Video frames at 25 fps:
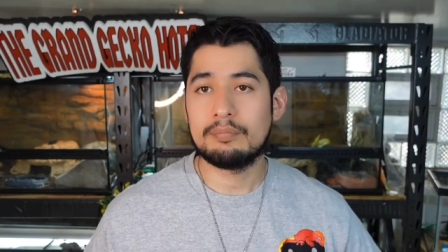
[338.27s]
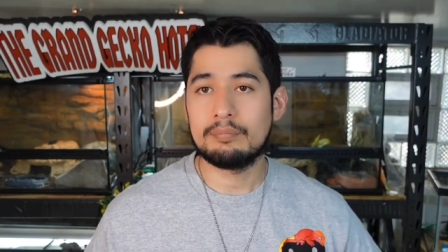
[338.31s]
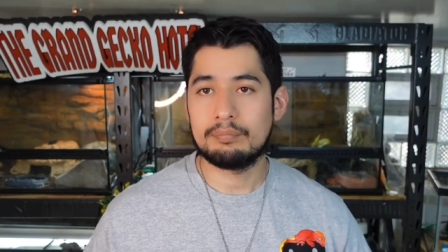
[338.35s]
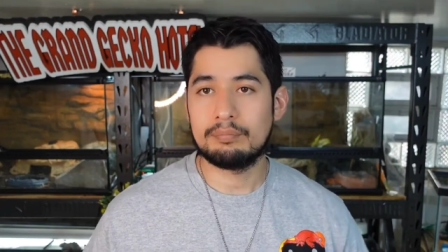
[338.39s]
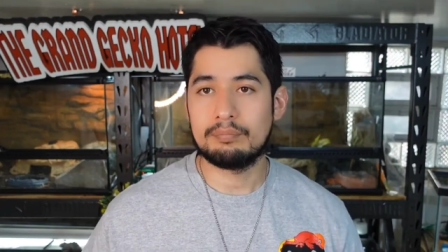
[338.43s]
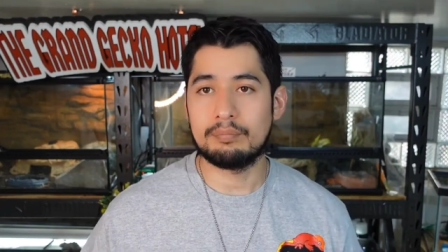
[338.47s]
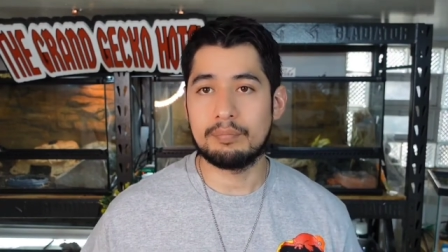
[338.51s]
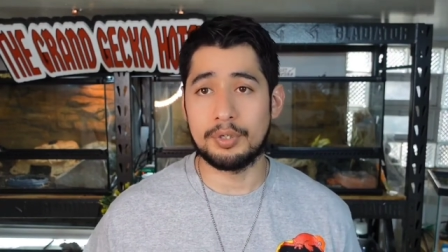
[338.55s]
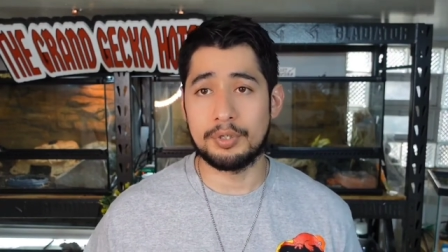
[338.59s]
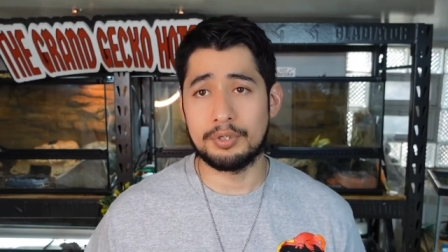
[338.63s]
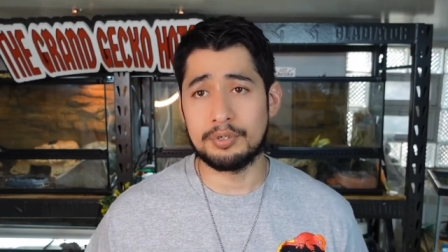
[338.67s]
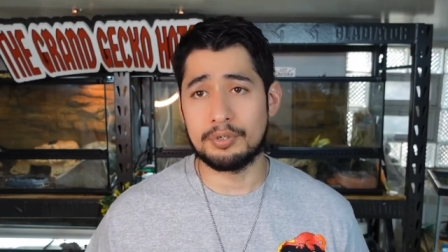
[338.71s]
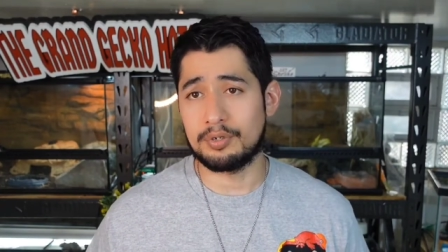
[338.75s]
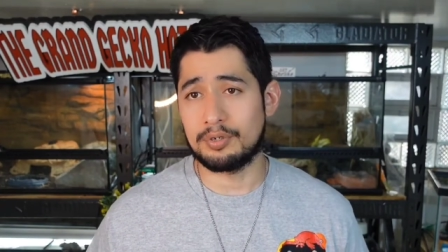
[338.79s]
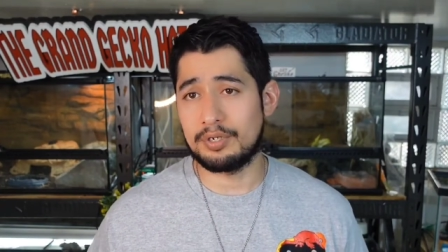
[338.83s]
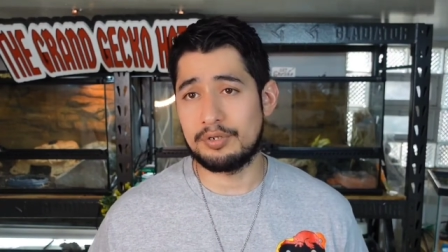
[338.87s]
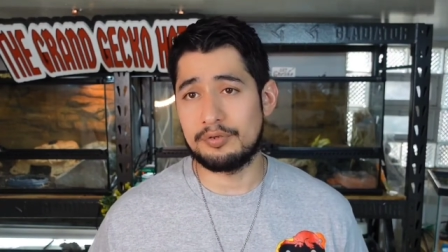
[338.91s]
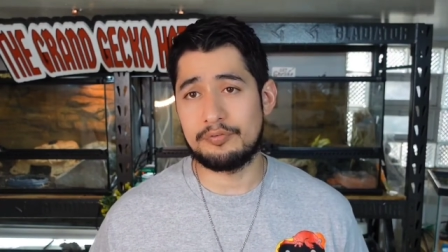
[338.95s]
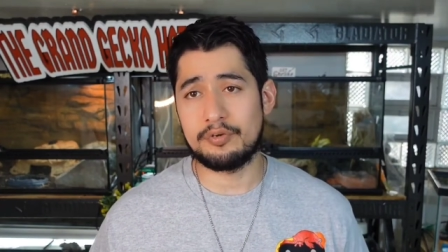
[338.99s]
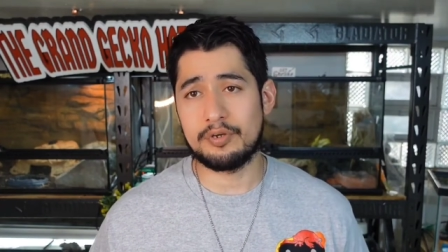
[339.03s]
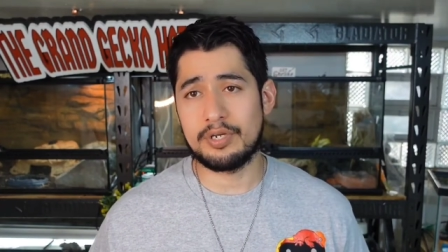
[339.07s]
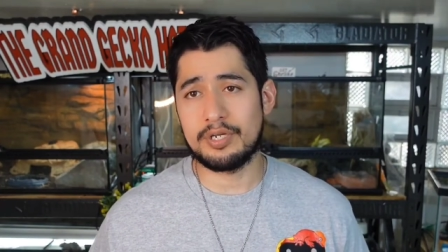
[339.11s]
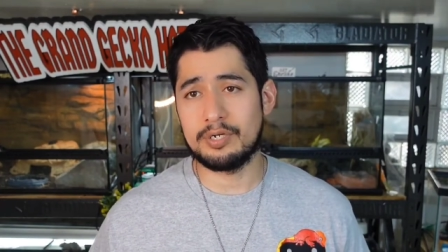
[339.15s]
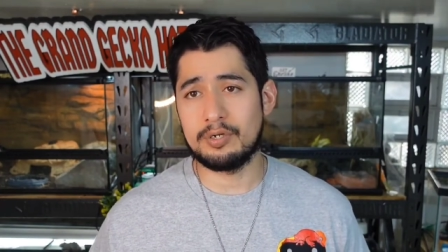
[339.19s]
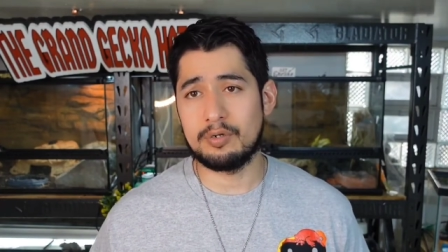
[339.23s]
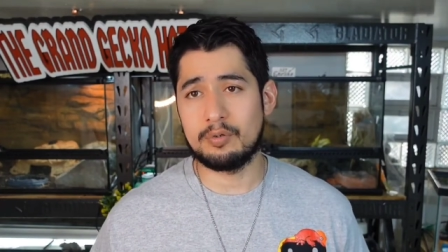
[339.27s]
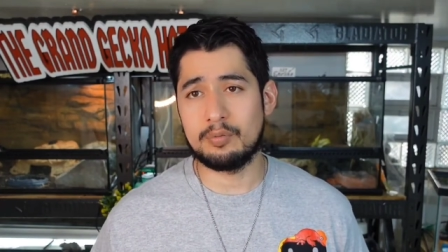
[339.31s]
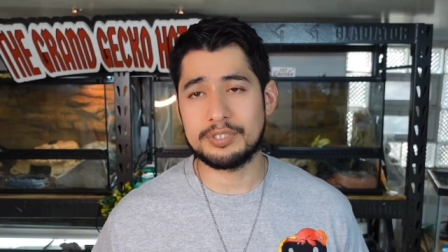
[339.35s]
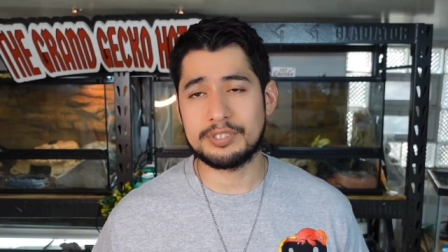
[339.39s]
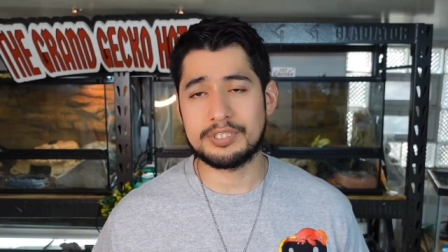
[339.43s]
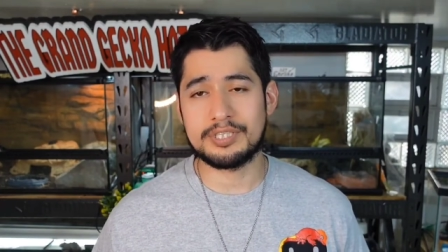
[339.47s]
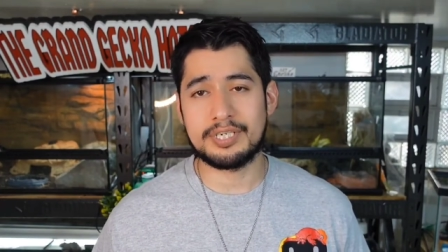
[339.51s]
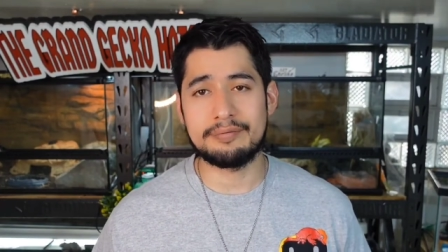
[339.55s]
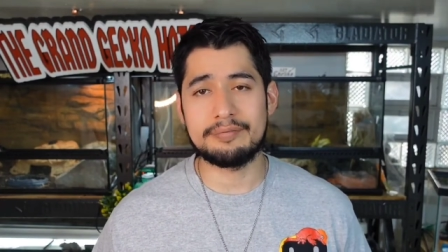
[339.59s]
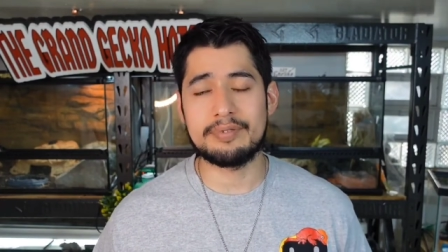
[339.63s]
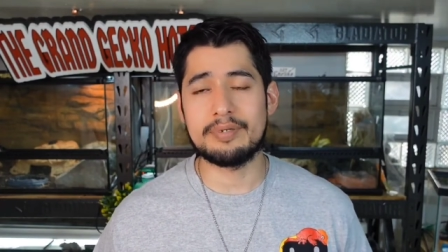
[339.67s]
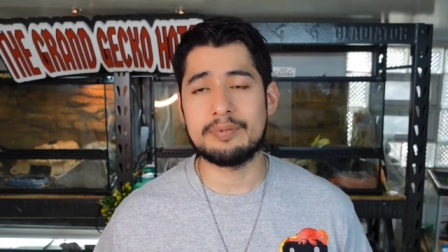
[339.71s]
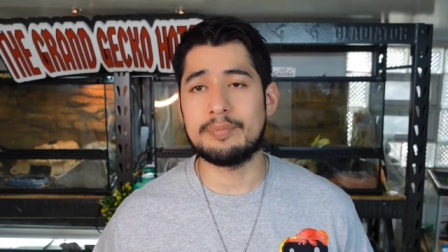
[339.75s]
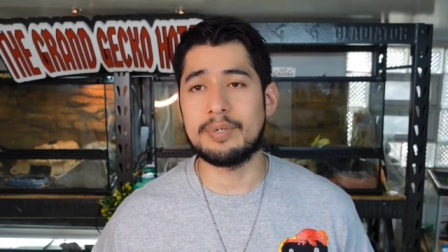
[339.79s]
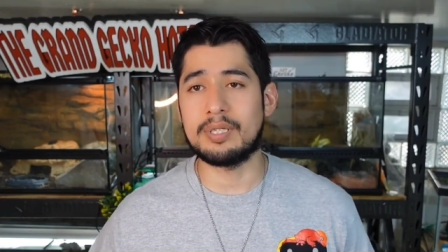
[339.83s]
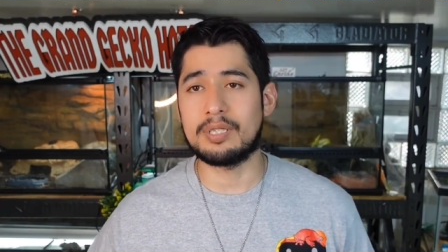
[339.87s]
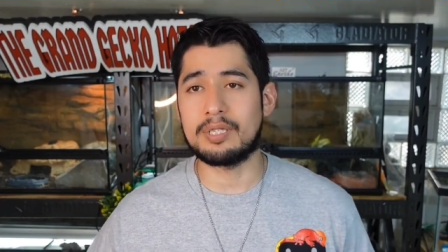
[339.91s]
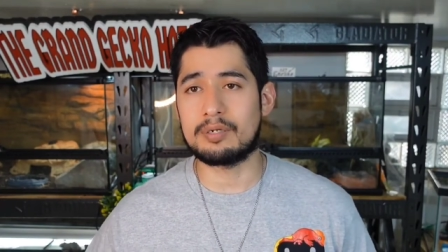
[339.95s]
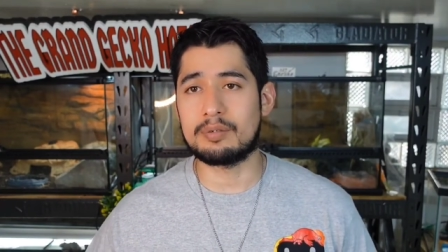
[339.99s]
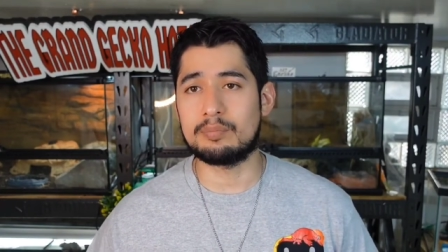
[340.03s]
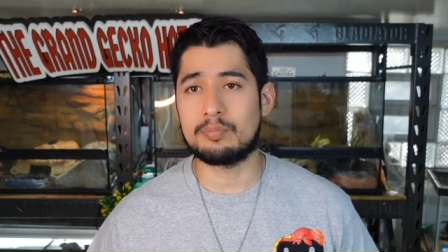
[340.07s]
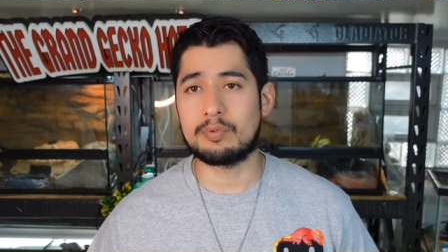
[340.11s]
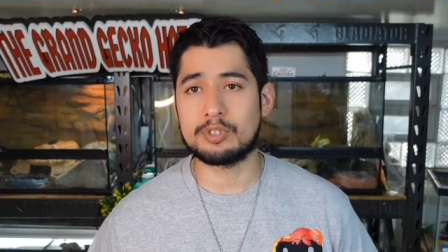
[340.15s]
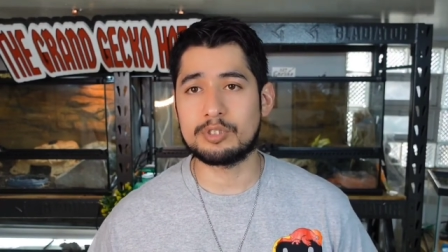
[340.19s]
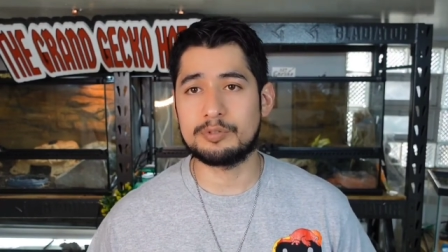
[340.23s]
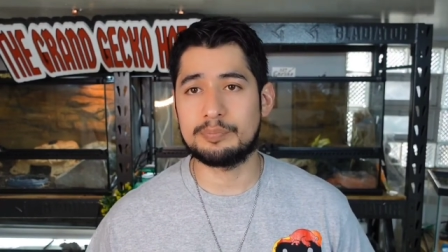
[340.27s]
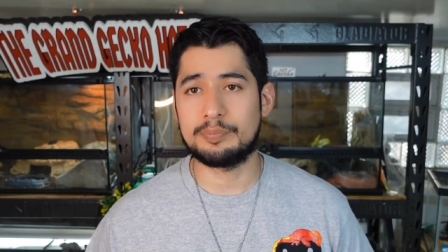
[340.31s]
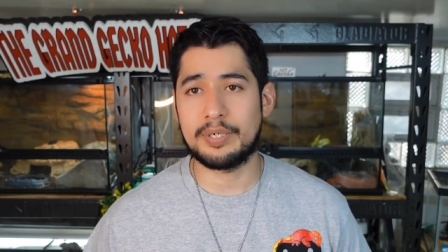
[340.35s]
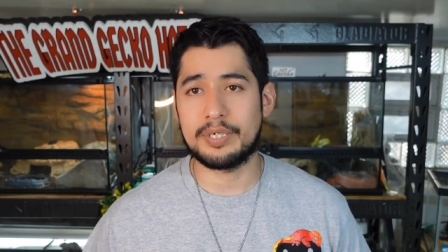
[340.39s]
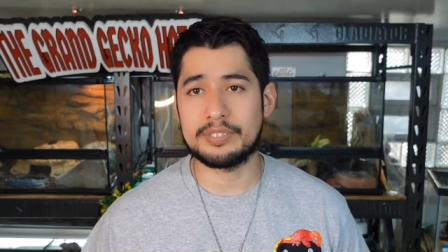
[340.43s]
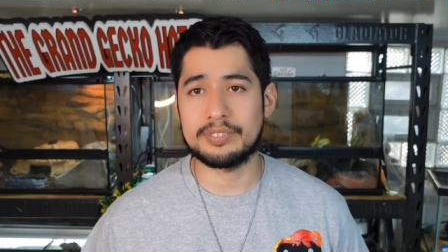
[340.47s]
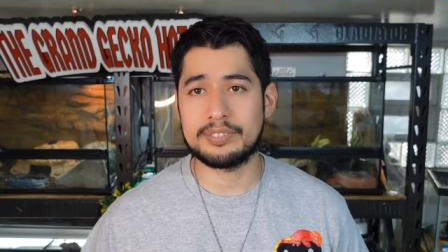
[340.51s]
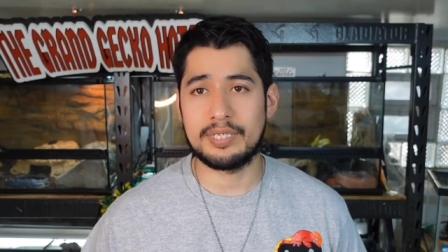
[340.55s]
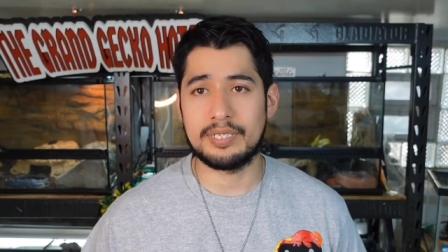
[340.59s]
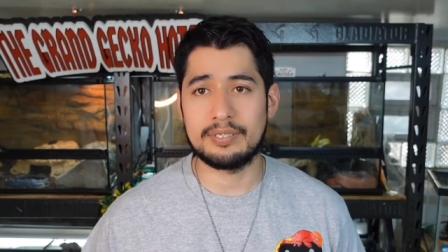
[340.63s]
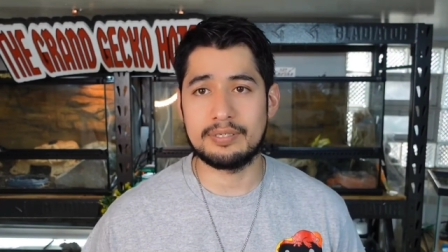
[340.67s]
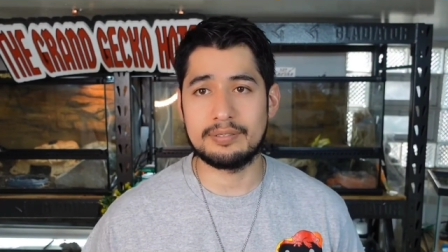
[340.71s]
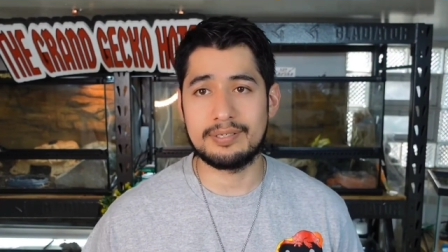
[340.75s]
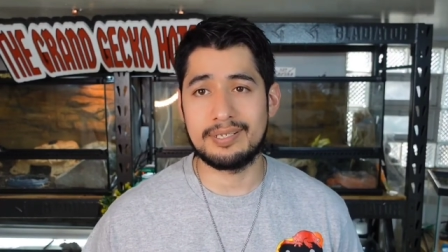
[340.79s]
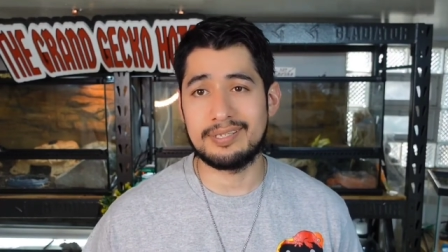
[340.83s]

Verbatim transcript: but you know, if you can always give them a little more space than,